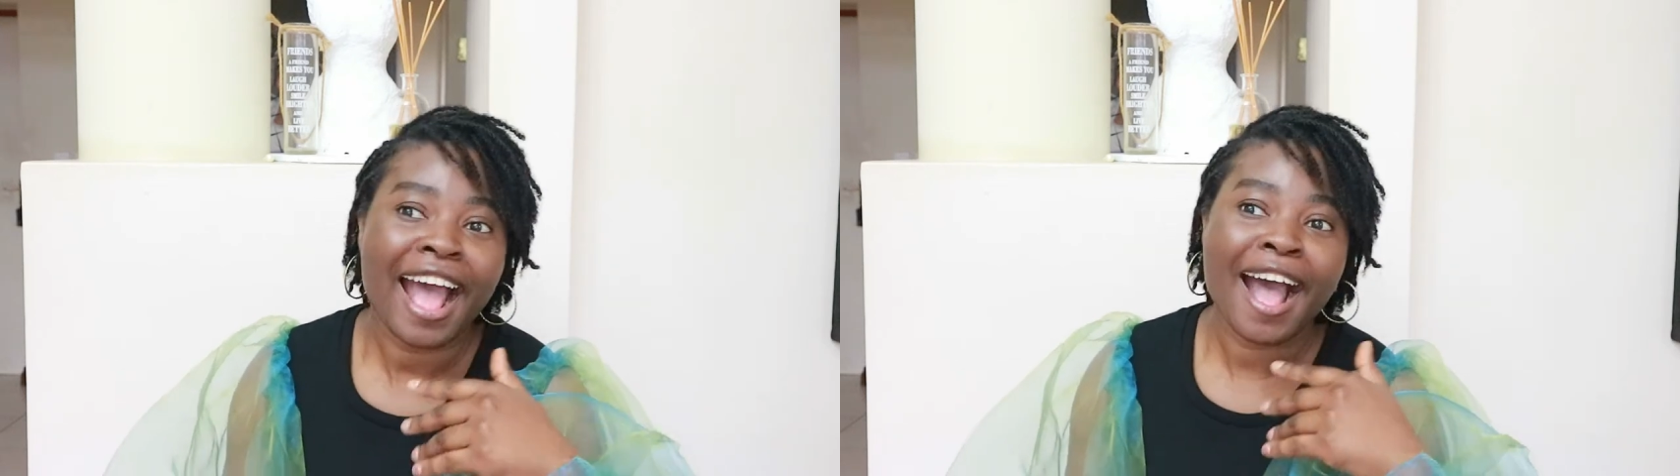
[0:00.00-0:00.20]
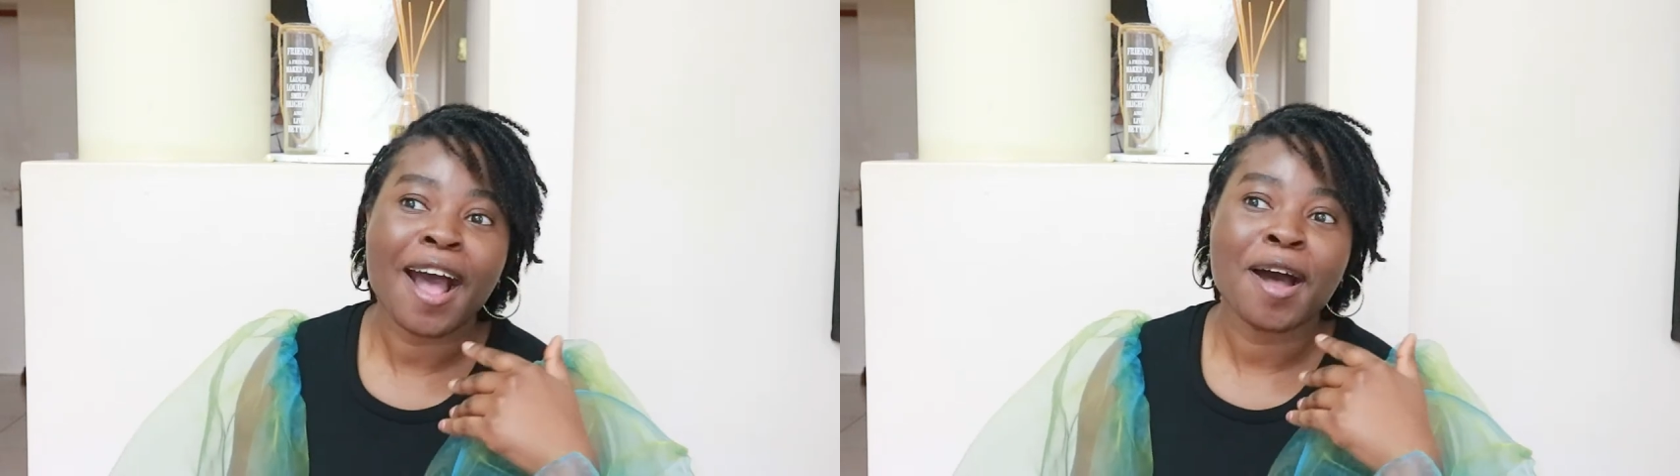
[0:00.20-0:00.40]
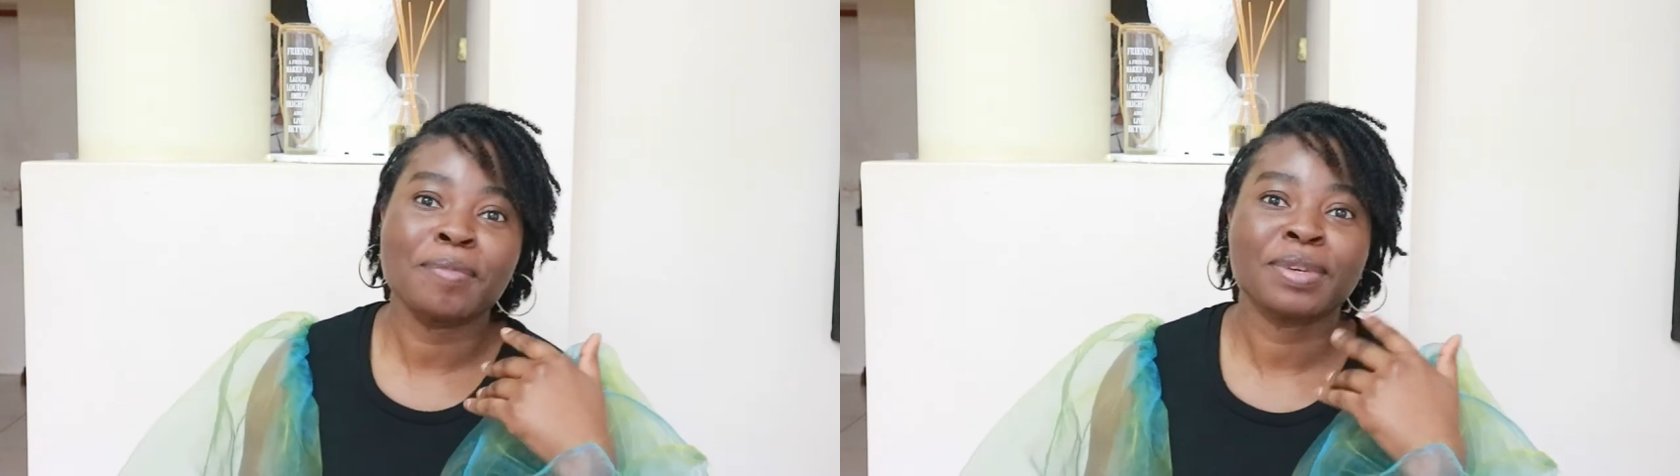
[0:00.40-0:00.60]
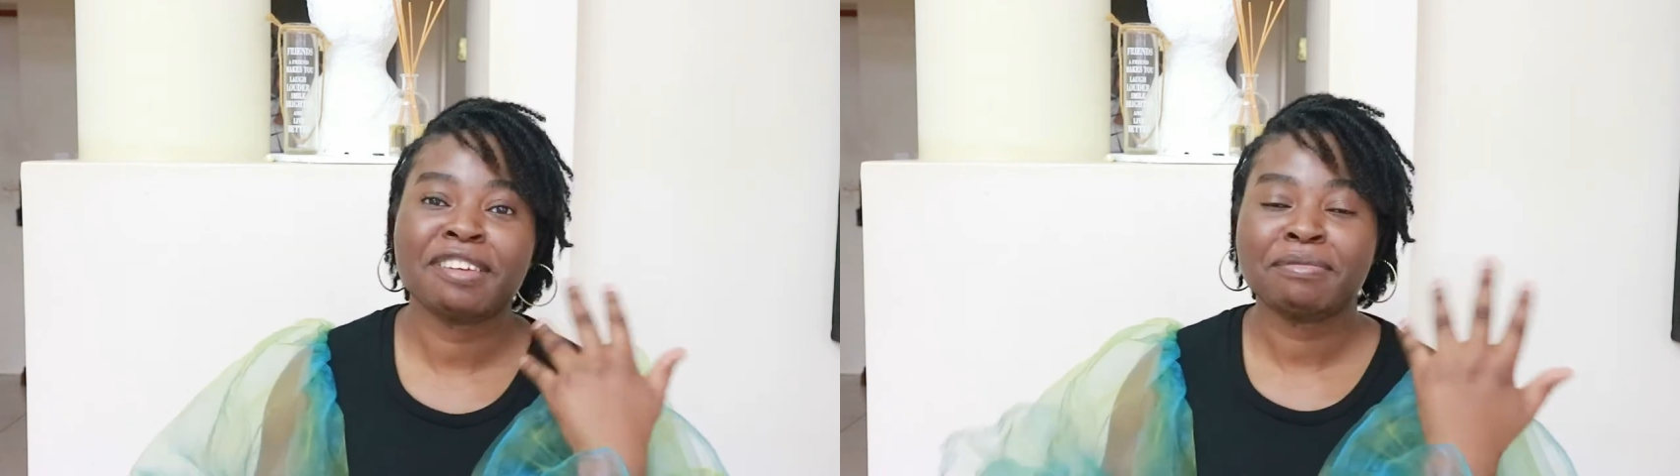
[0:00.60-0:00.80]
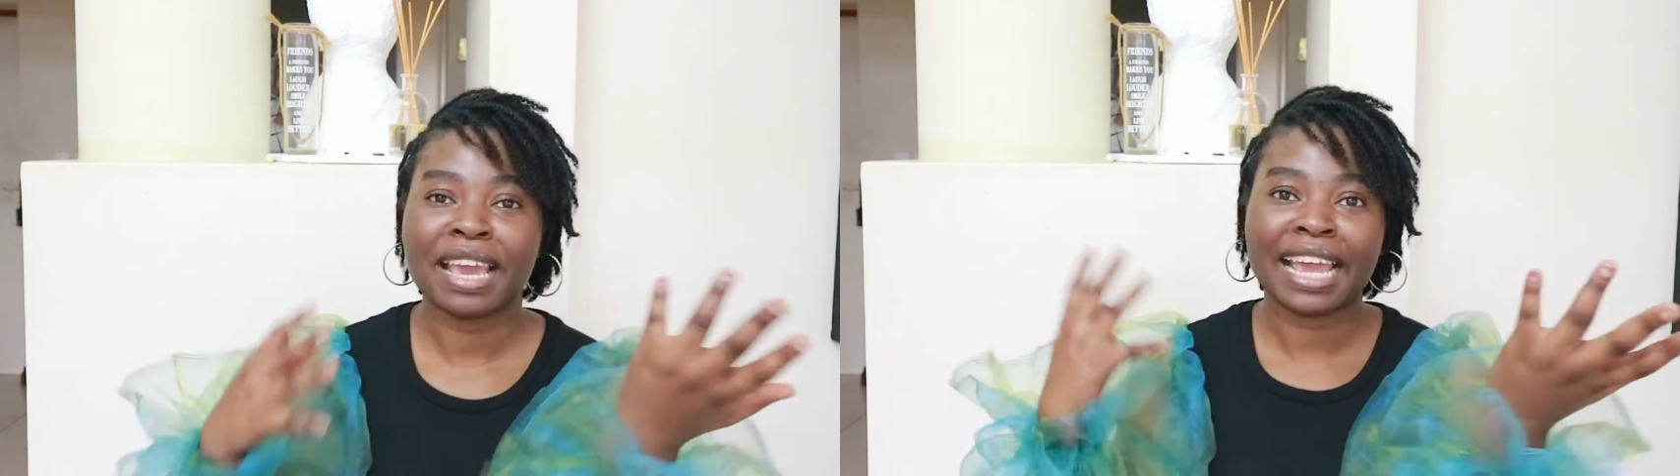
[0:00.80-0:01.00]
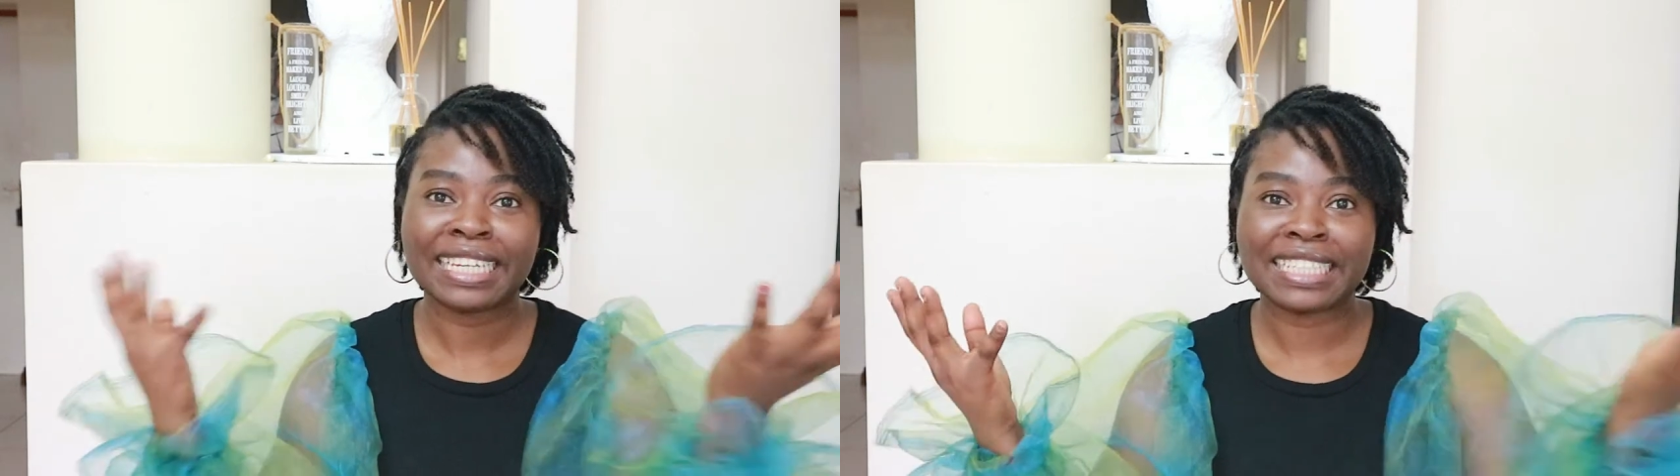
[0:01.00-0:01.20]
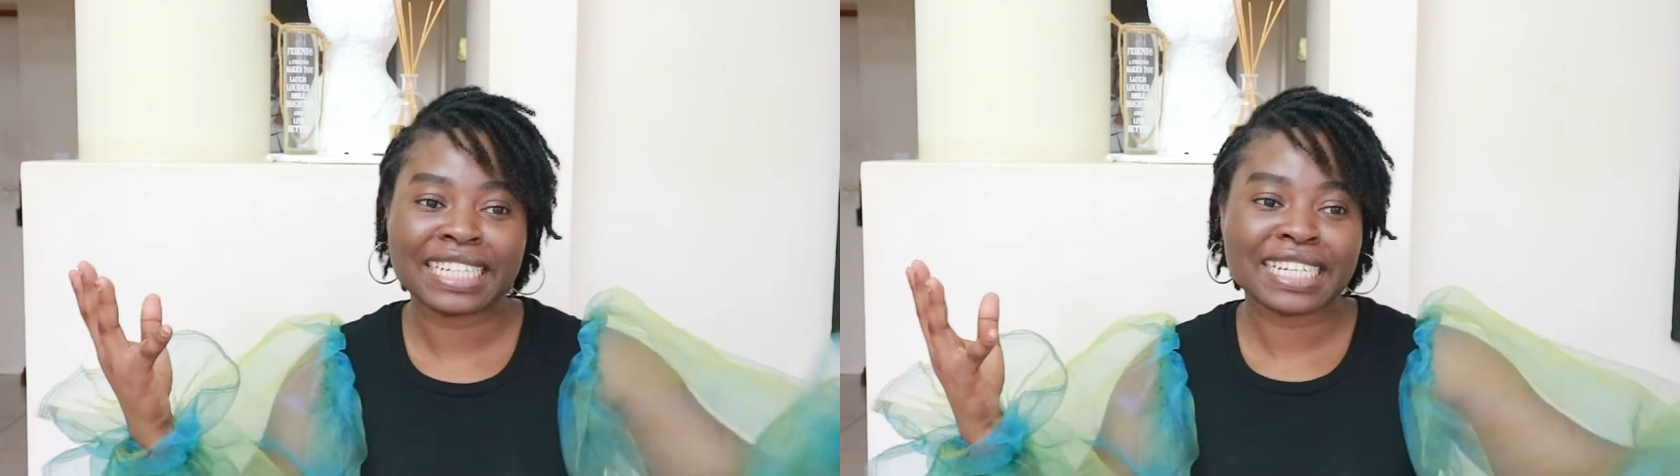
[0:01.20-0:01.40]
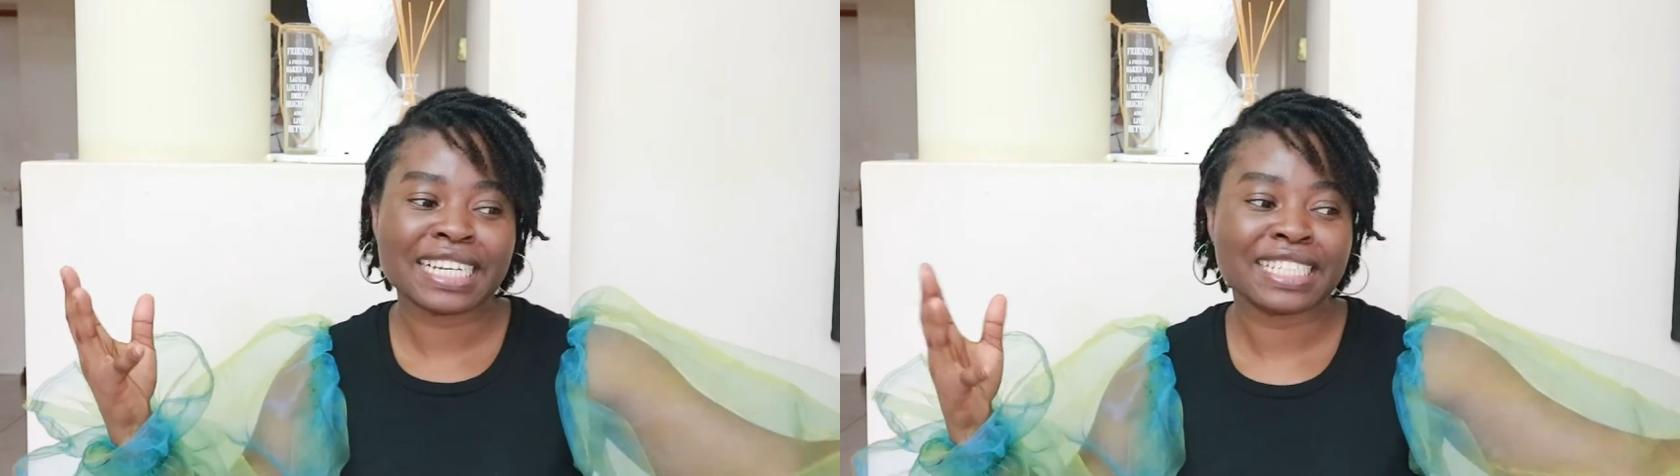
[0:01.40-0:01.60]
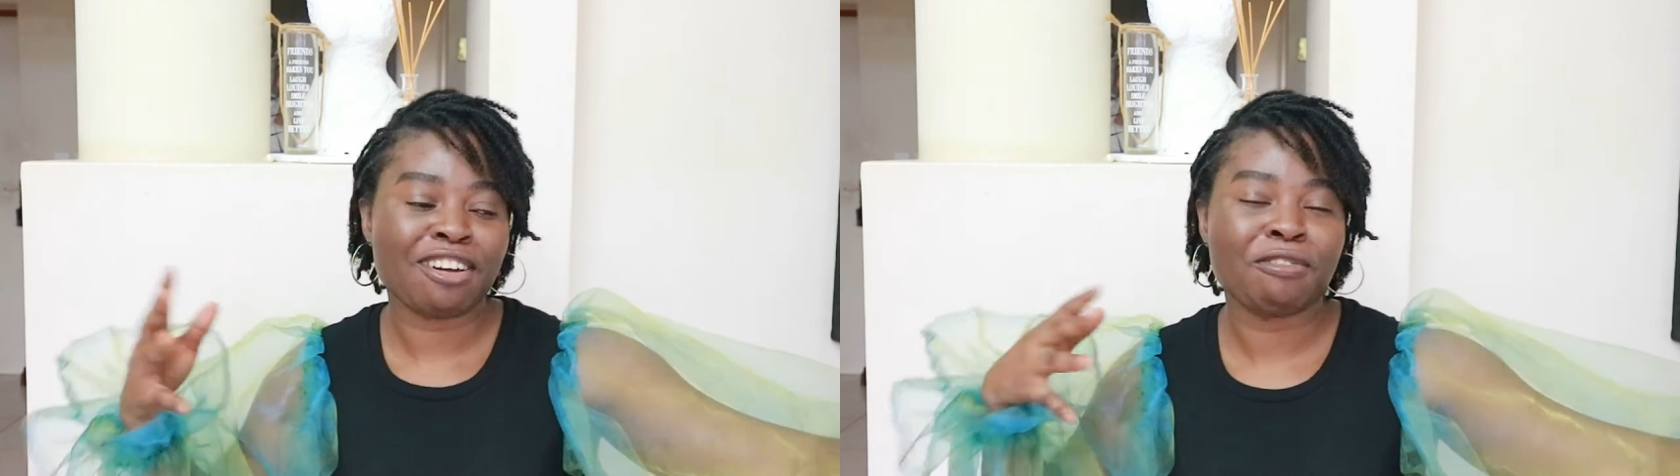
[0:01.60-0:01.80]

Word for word: um, give me ideas